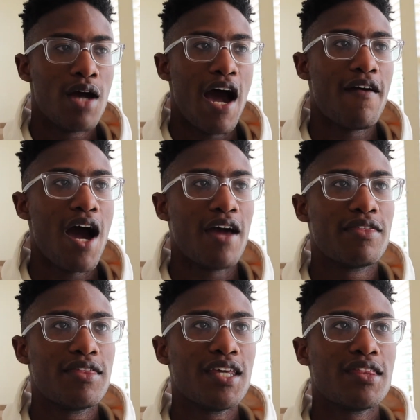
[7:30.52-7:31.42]
I
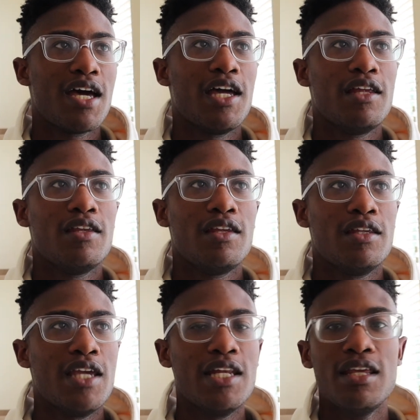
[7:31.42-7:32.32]
think that
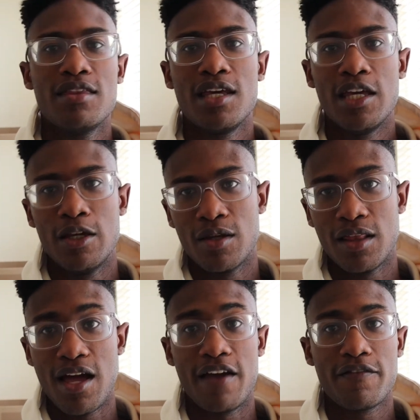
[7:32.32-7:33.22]
in anything in
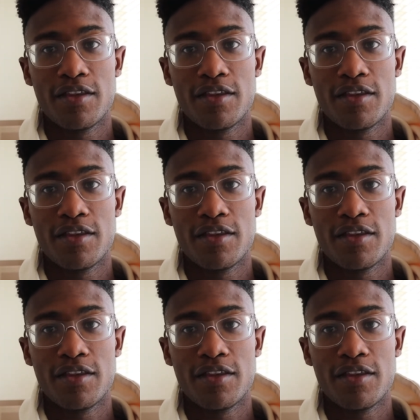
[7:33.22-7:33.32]
life,